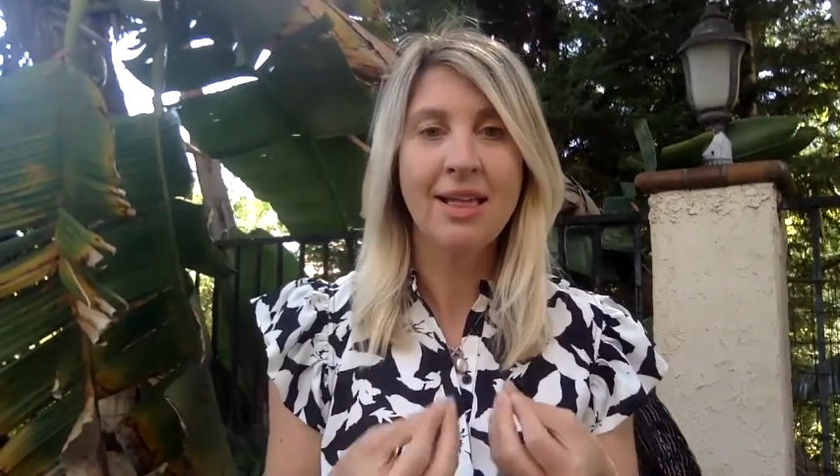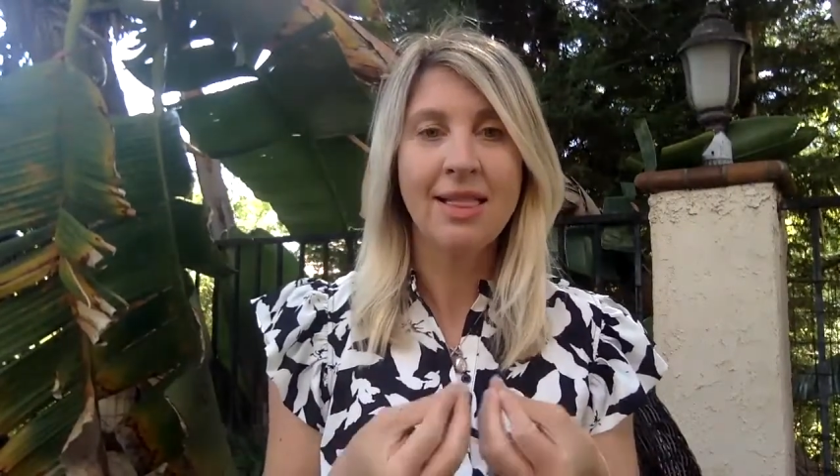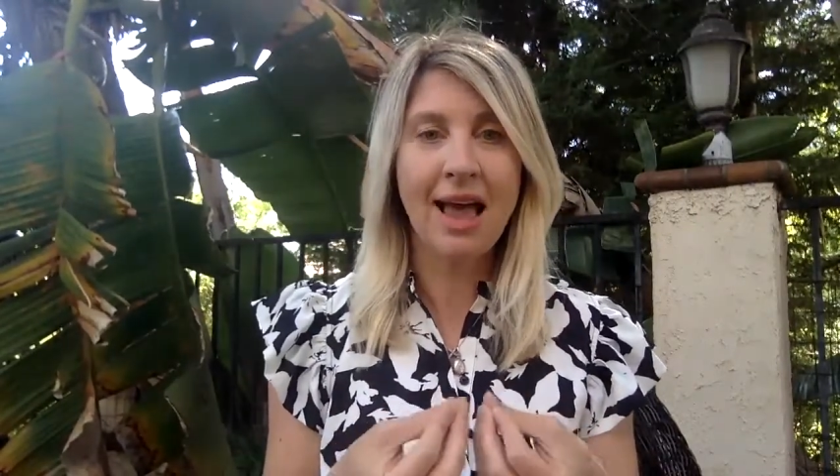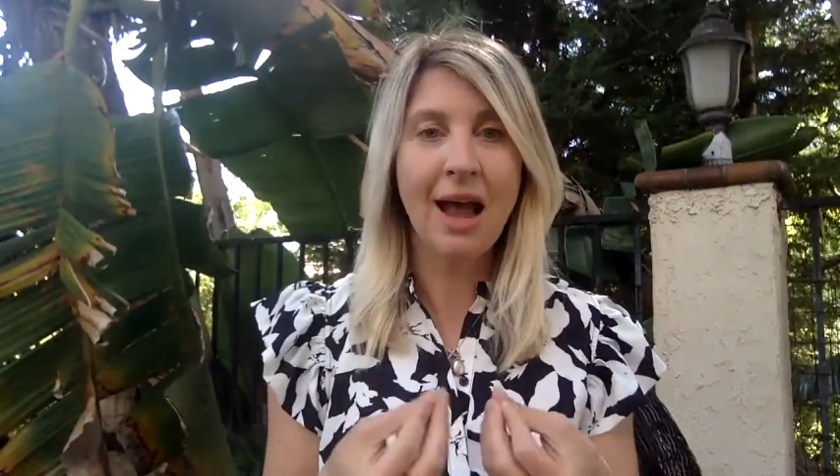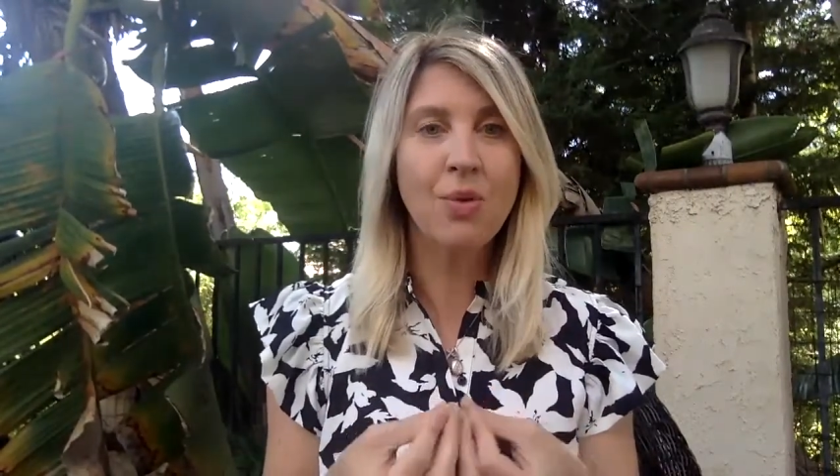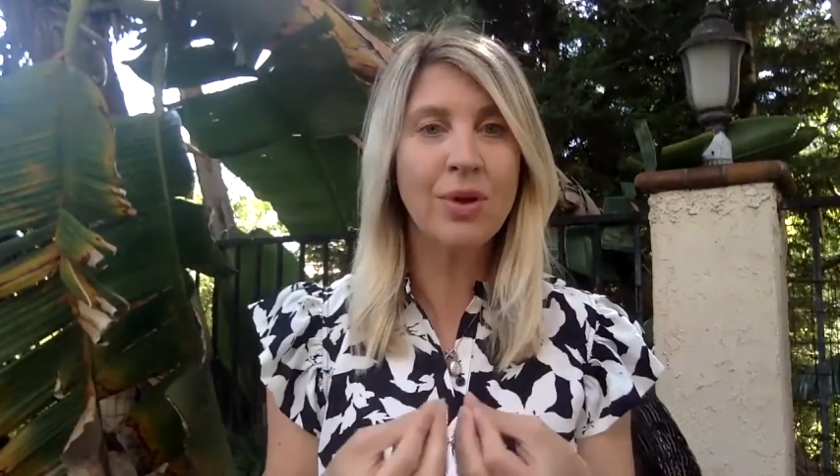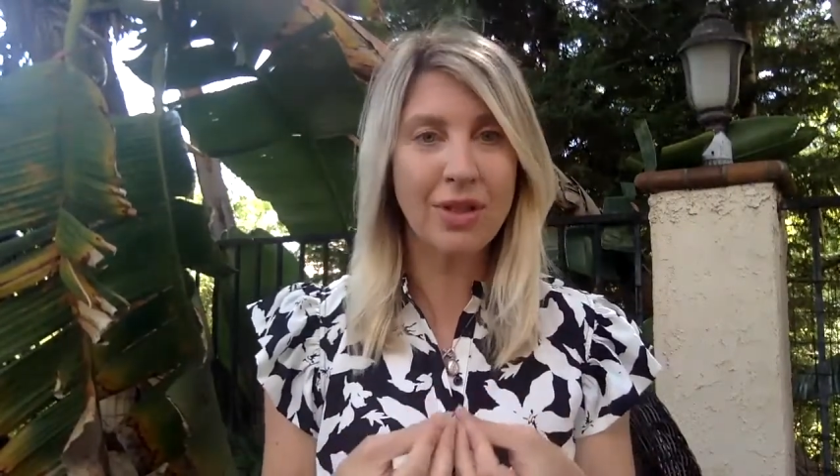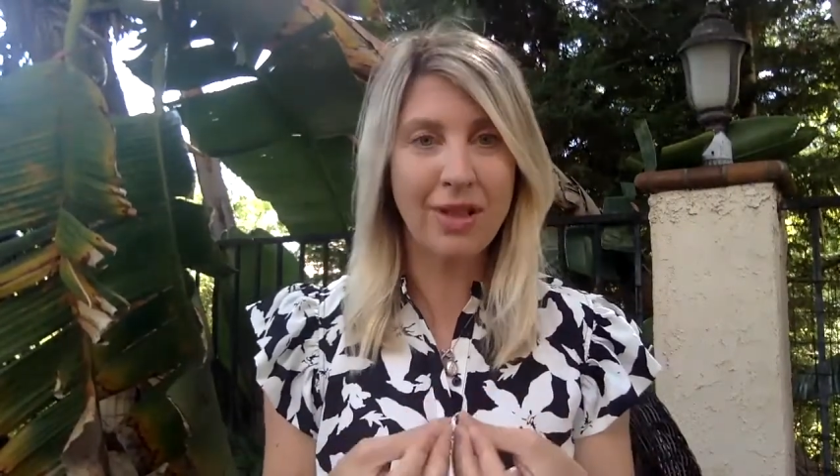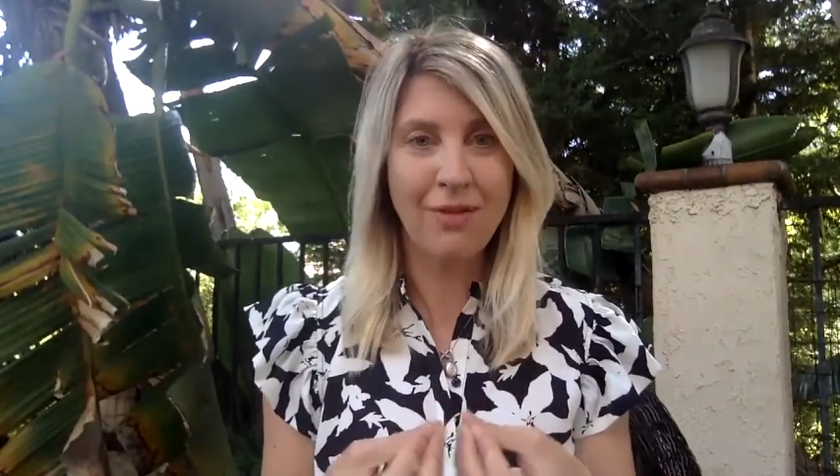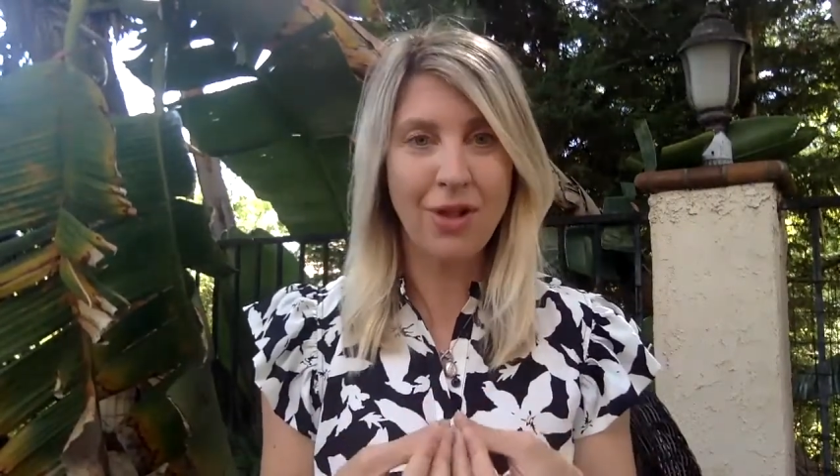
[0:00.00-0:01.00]
that with a
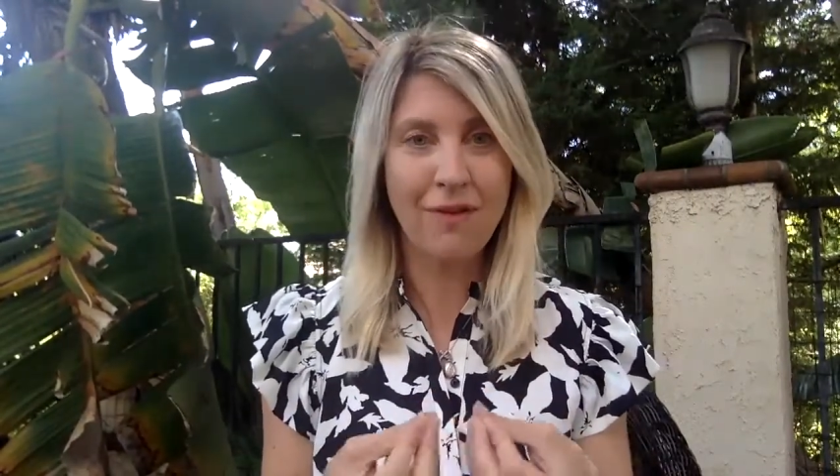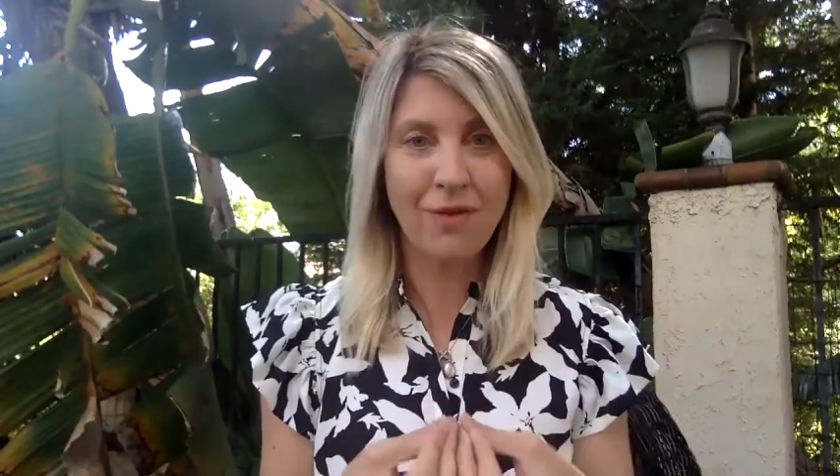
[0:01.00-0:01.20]
level of